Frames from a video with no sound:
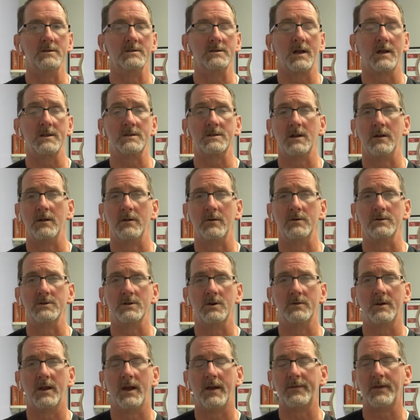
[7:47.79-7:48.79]
Scottsdale,
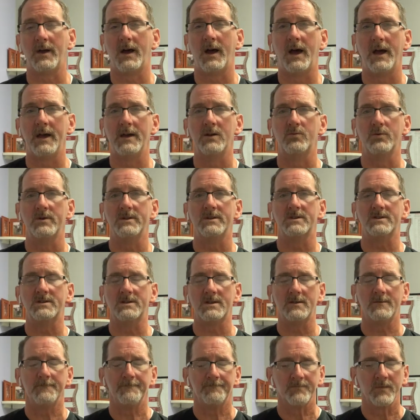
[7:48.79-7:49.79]
Arizona, at the Hyatt
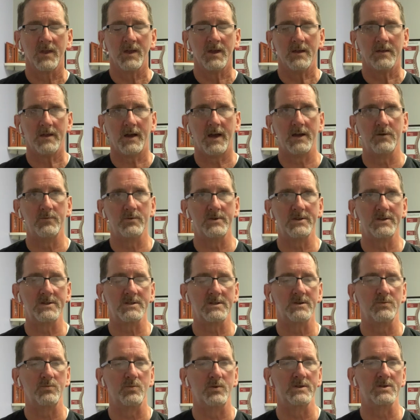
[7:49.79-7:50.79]
Regency
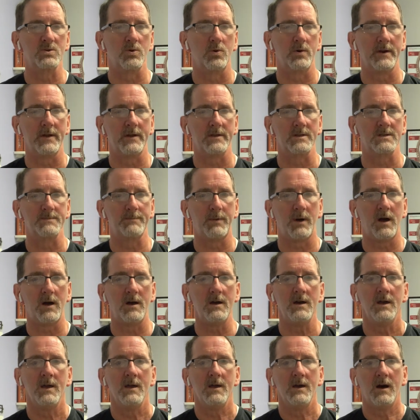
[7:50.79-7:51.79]
Resort and
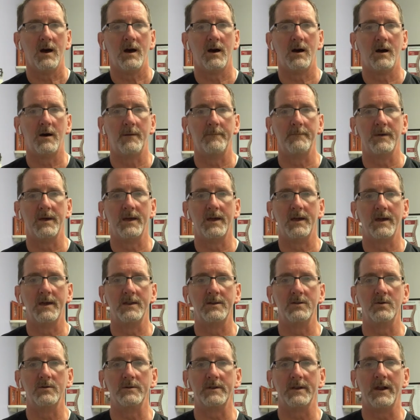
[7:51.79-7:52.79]
Spa,
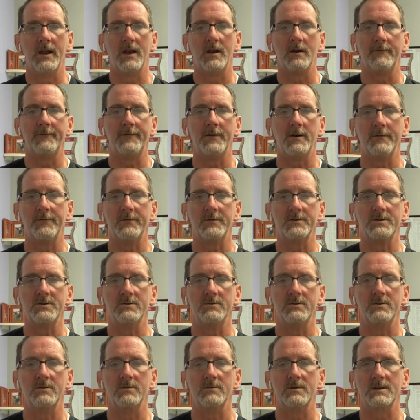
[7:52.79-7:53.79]
and you'll get airfare for
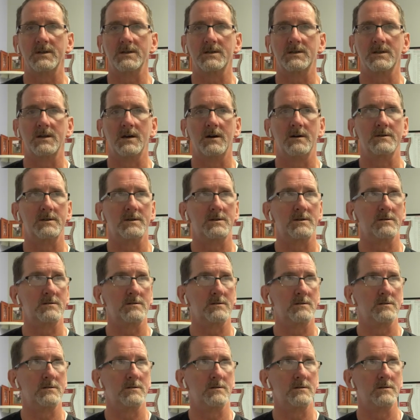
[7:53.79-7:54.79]
two. You'll get
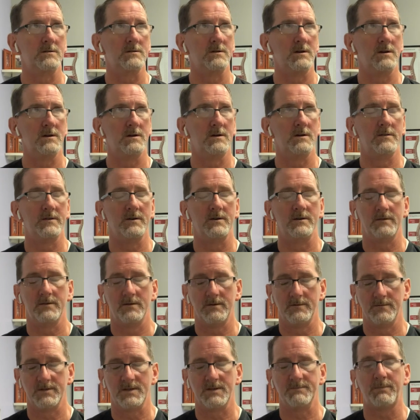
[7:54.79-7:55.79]

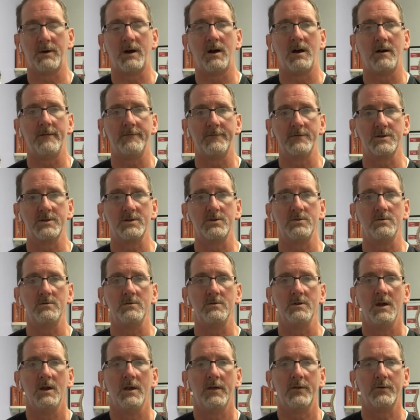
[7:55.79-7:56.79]
the spa for
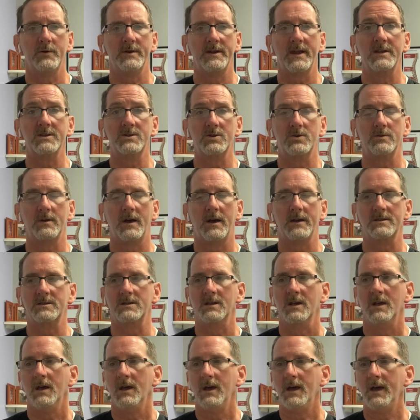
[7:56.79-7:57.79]
3 days, 2
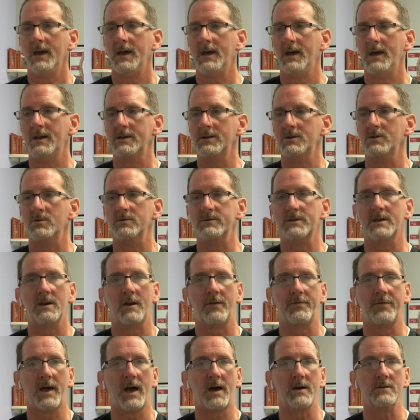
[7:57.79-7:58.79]
nights, and you'll get
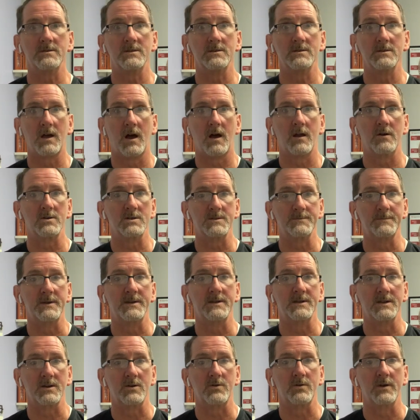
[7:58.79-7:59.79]
$1,000
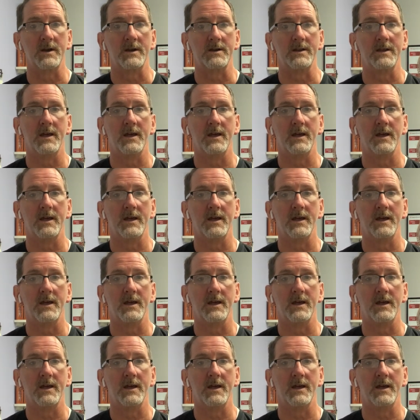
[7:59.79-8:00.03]
spending credit.